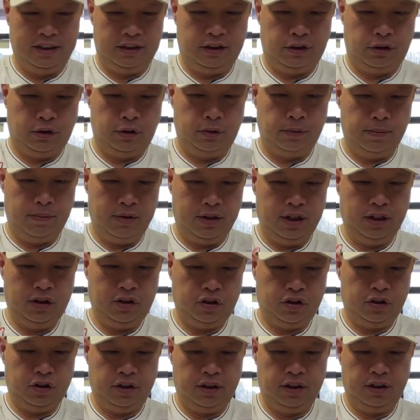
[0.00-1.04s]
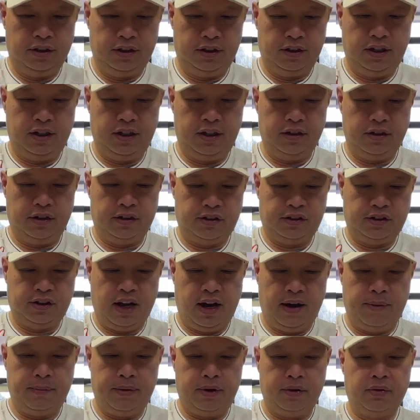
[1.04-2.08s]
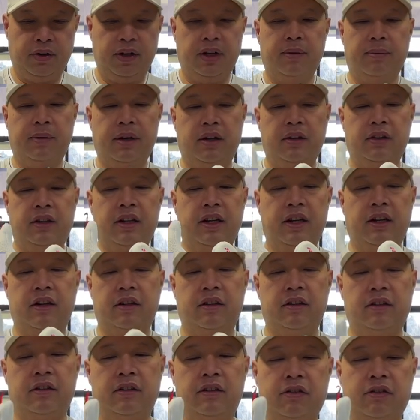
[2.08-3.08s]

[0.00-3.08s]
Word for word: too much, then it'll stop me right about there.